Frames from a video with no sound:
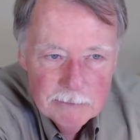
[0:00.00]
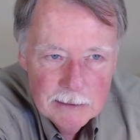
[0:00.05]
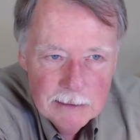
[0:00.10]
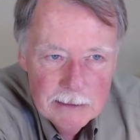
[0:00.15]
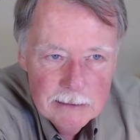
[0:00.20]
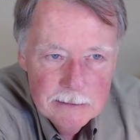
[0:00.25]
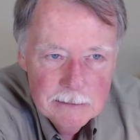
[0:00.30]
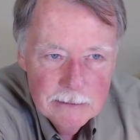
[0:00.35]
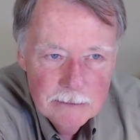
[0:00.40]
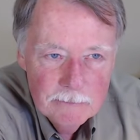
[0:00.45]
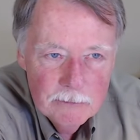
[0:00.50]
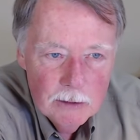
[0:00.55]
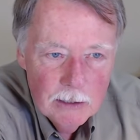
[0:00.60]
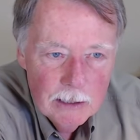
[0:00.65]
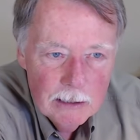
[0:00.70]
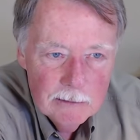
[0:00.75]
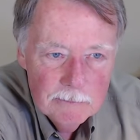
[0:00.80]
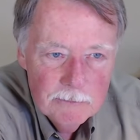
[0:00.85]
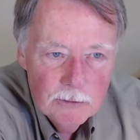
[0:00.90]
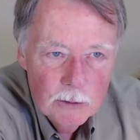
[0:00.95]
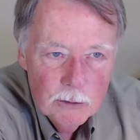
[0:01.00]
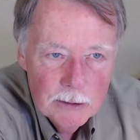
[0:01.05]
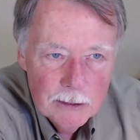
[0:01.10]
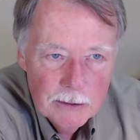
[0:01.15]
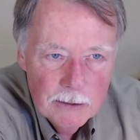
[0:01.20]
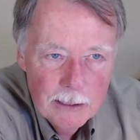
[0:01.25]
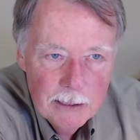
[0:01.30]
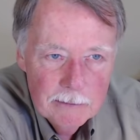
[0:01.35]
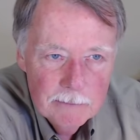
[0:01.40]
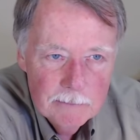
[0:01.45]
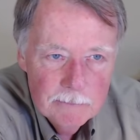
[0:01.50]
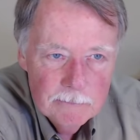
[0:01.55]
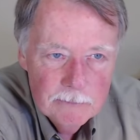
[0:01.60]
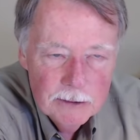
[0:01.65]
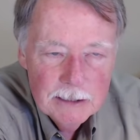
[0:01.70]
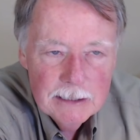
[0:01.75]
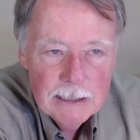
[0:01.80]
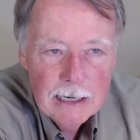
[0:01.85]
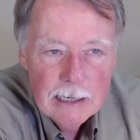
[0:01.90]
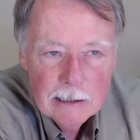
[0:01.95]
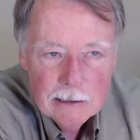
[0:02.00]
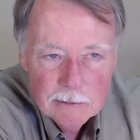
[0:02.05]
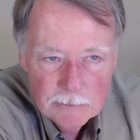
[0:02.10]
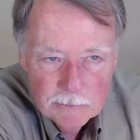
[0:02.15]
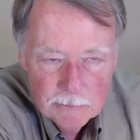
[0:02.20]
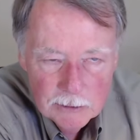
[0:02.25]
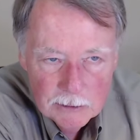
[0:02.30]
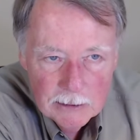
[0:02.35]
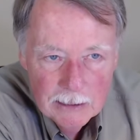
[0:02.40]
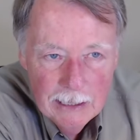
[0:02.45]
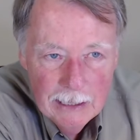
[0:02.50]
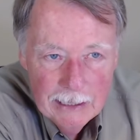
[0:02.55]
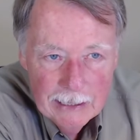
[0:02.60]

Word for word: these, if you are a photograph, photographer,